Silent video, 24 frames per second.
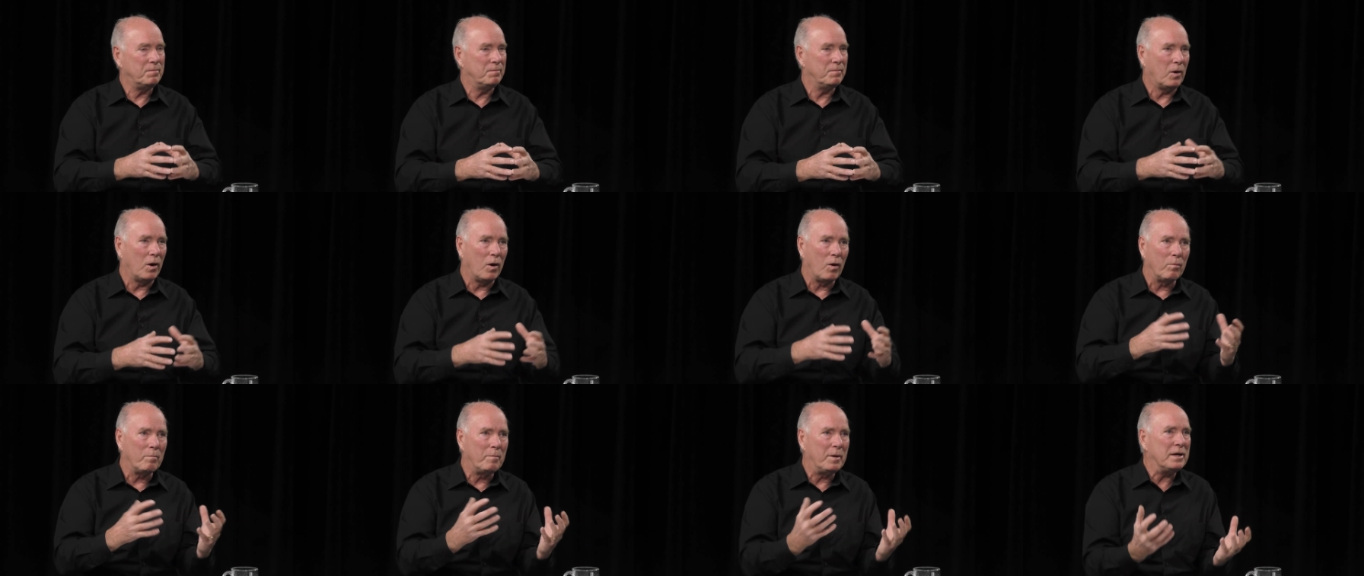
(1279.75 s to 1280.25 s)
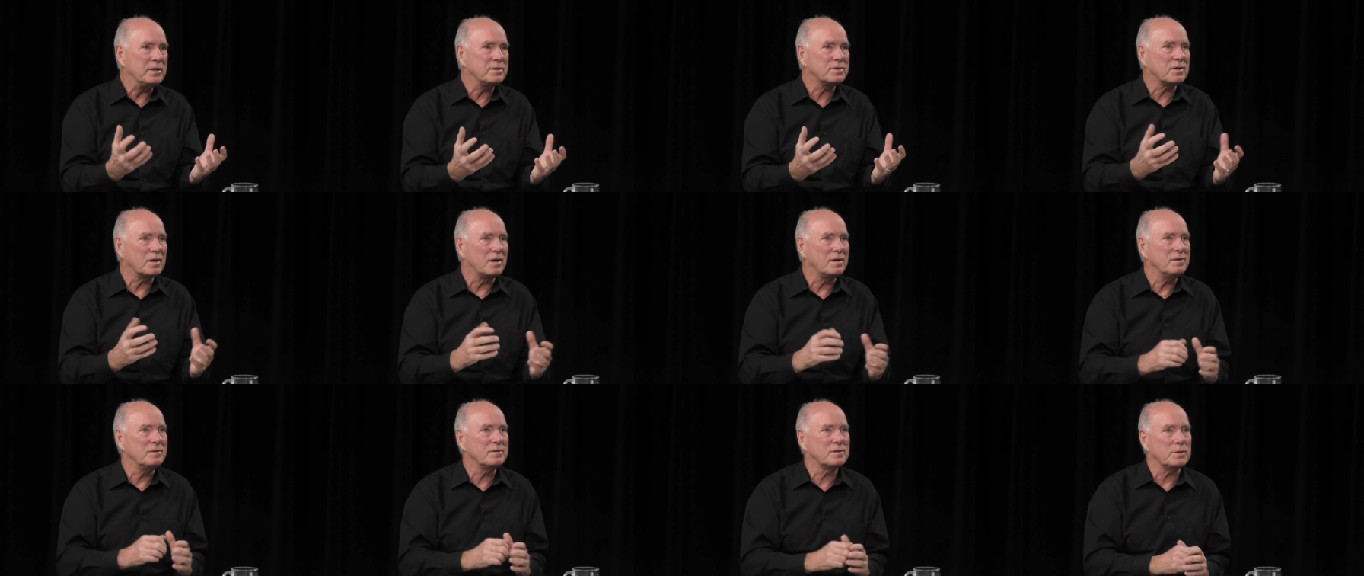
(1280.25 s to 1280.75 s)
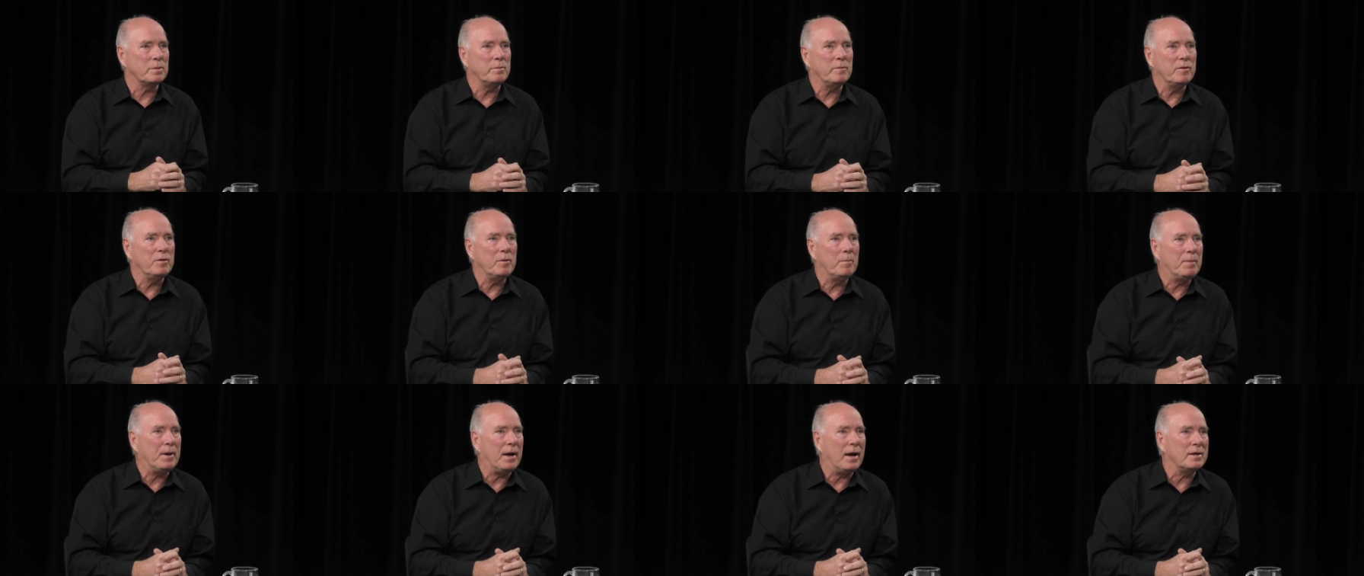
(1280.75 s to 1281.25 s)
all based on some of
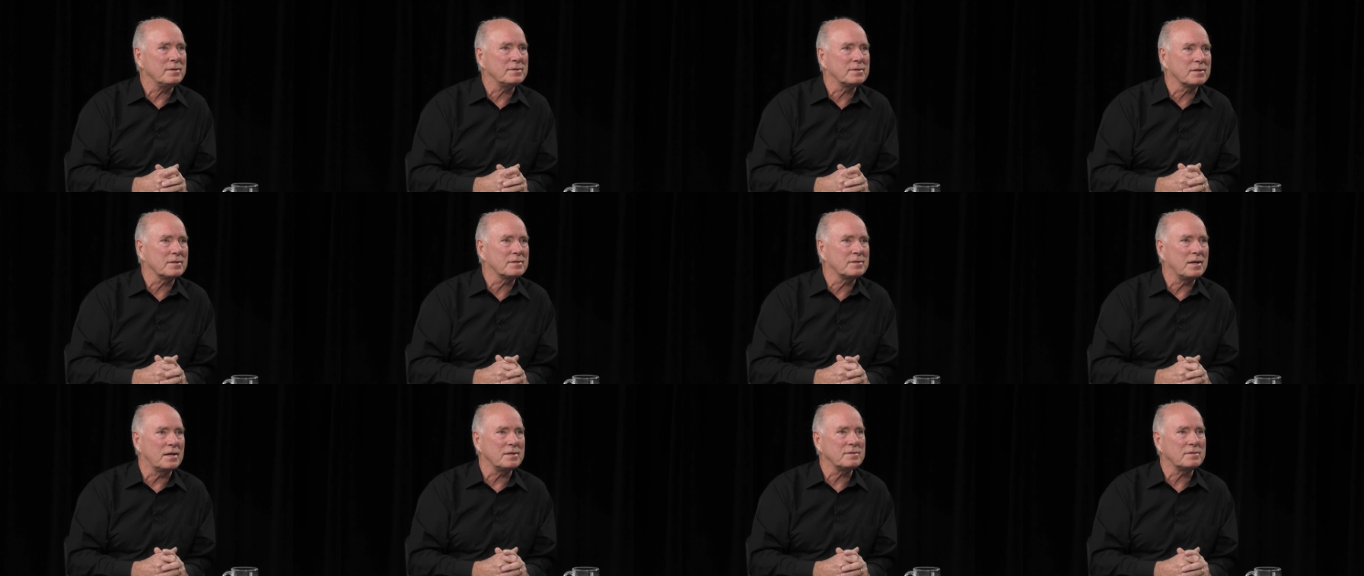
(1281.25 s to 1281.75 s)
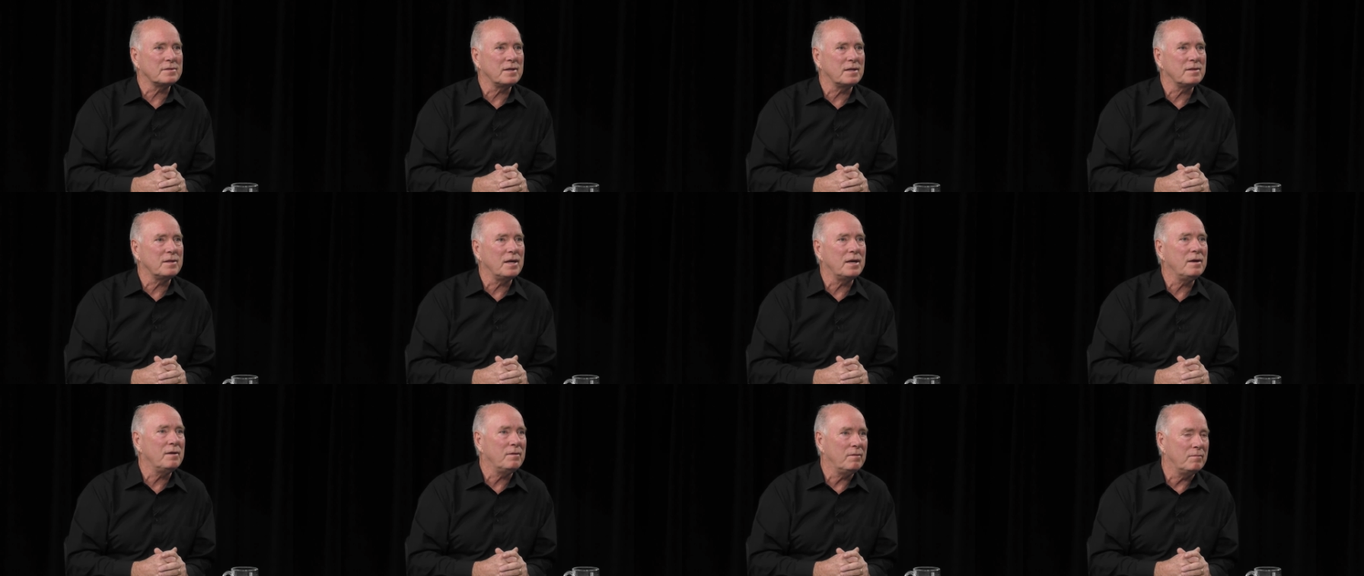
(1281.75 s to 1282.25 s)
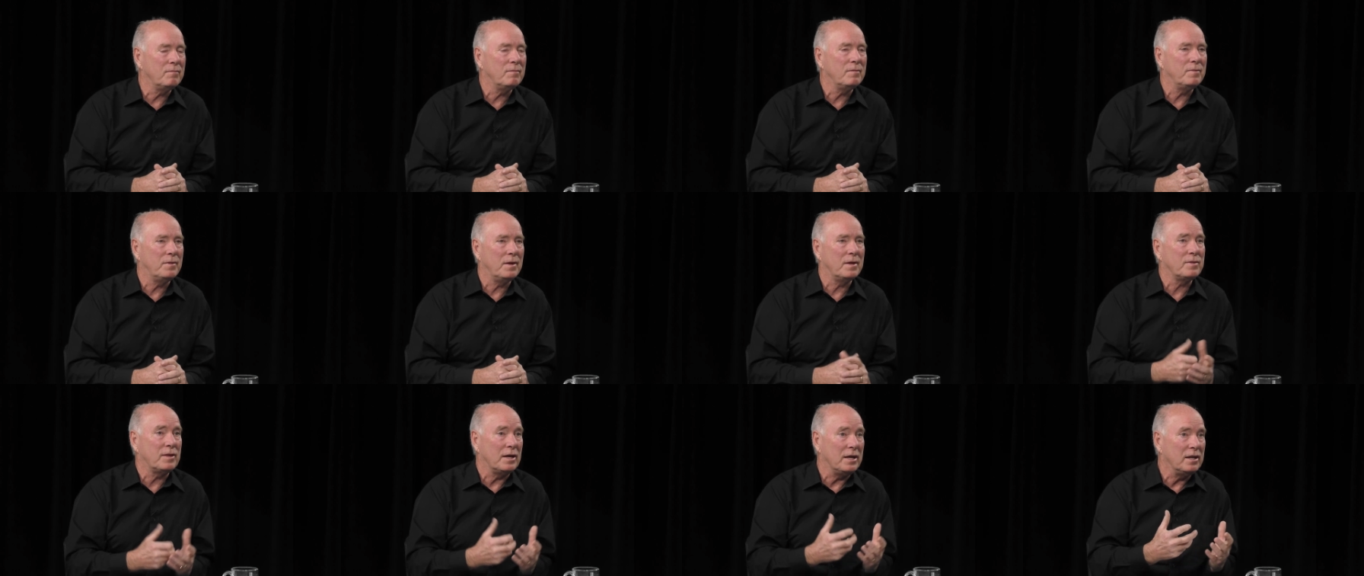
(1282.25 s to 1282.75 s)
the past success that they,
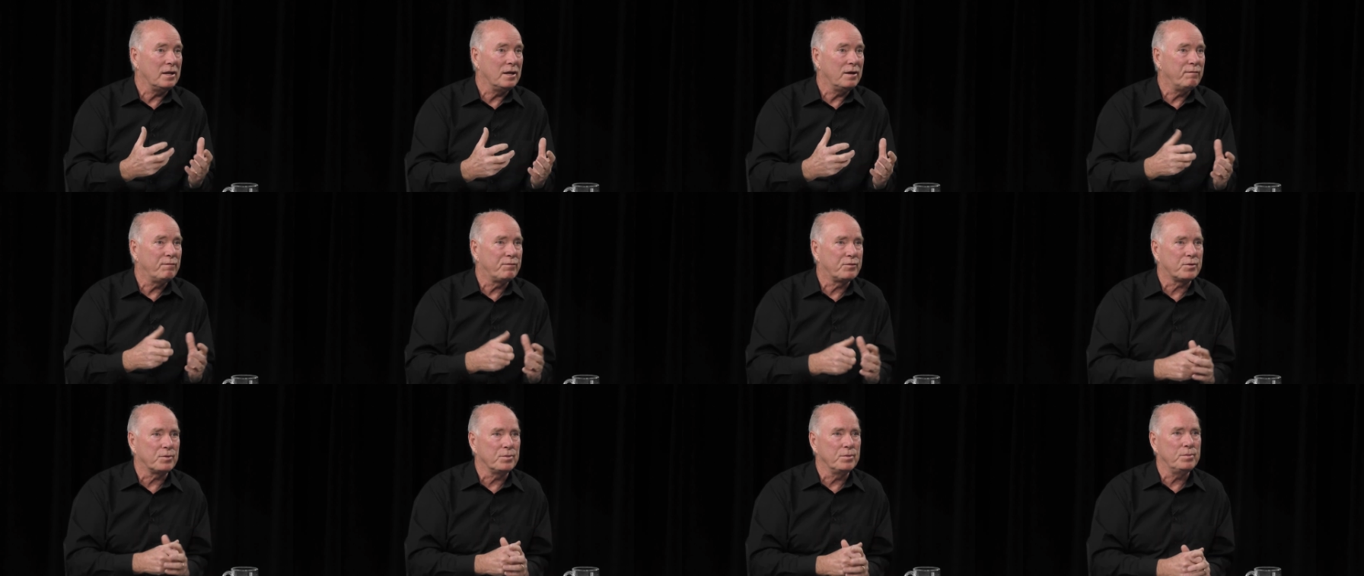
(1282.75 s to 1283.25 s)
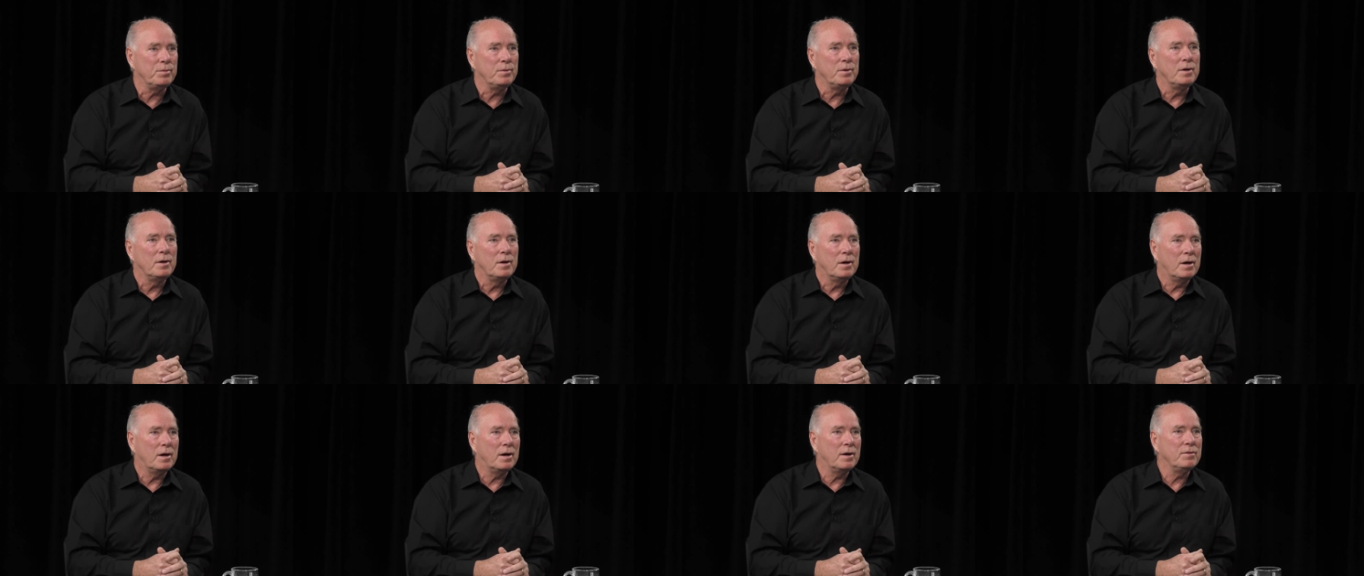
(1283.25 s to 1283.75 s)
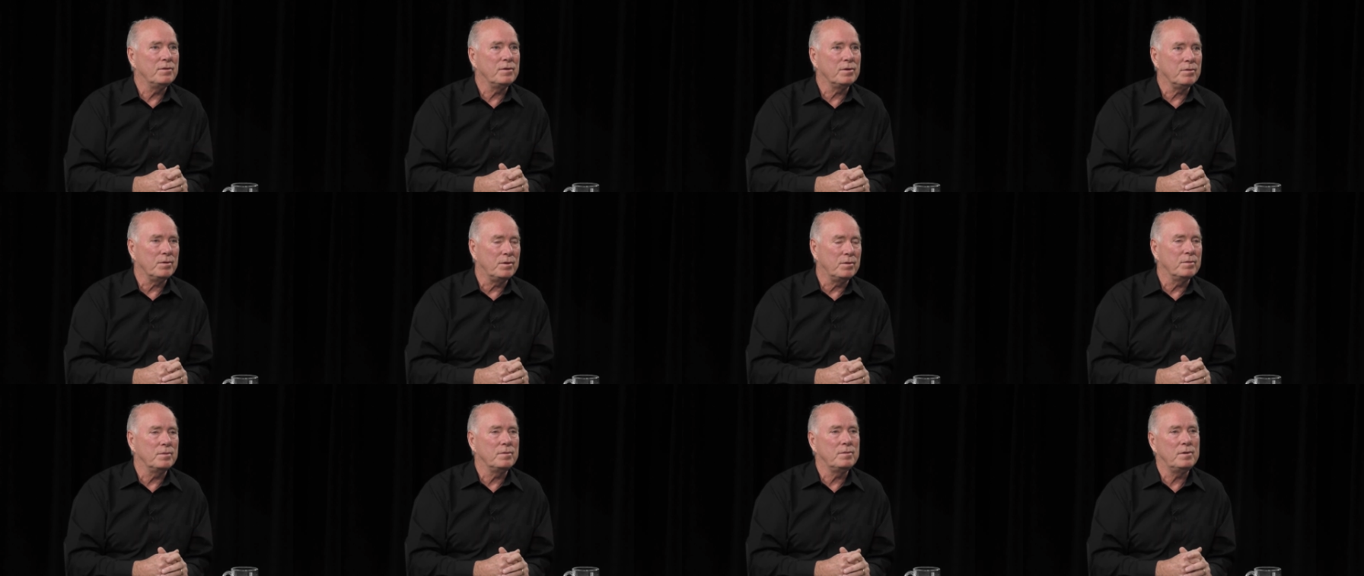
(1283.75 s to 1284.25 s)
that they lived through on
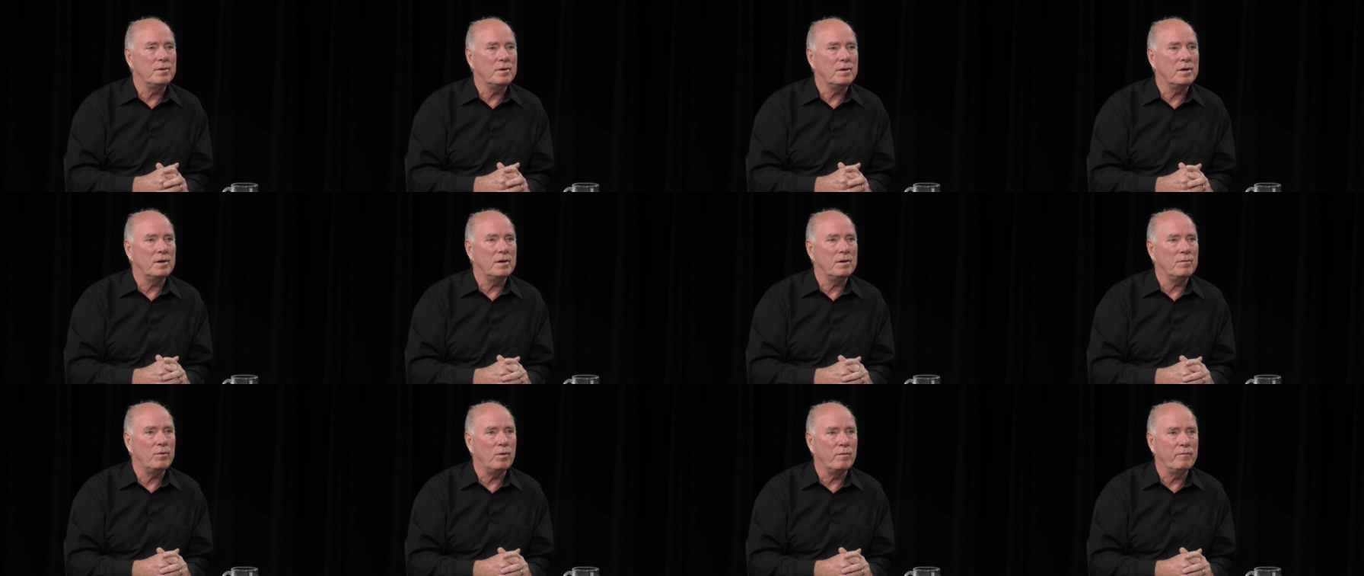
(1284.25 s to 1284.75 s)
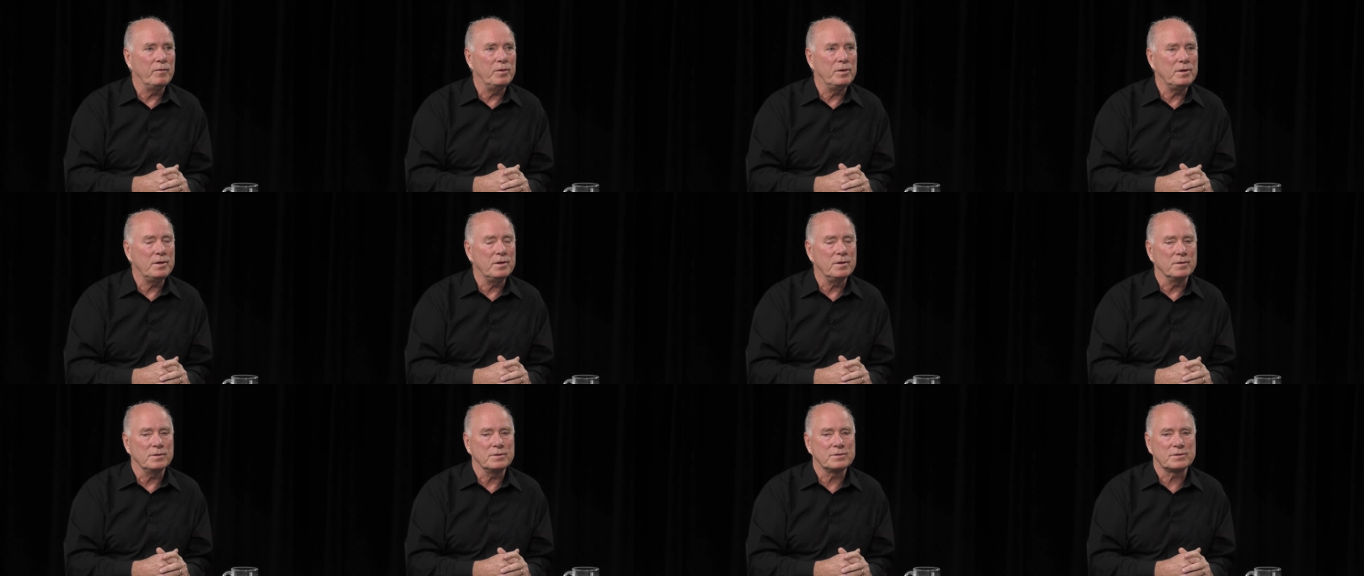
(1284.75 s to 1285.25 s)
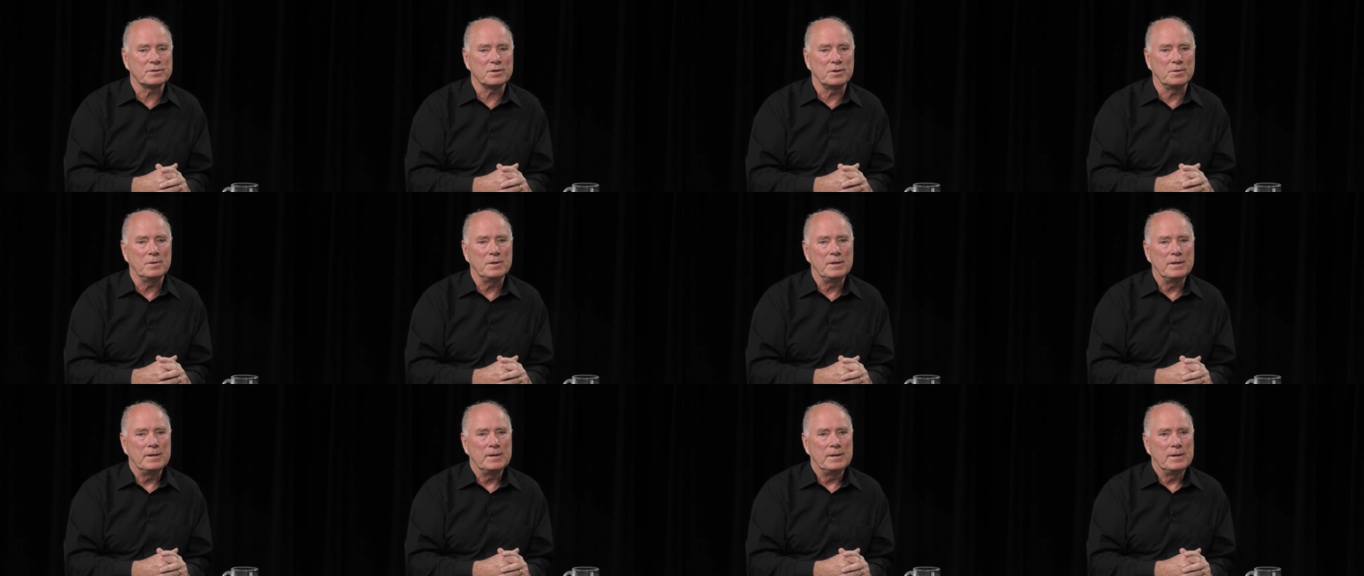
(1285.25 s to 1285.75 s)
their own uh, over the years. So